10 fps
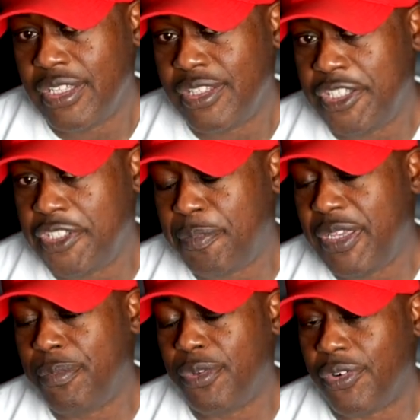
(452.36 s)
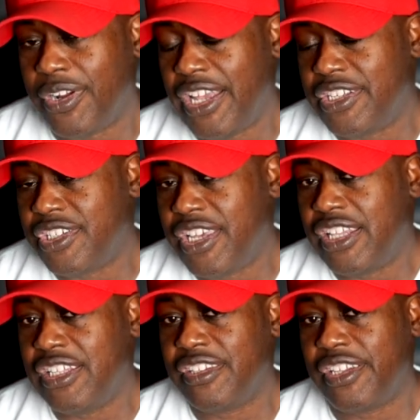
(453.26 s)
These people are
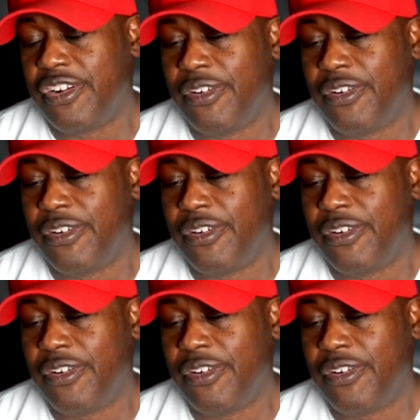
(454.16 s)
educated, they're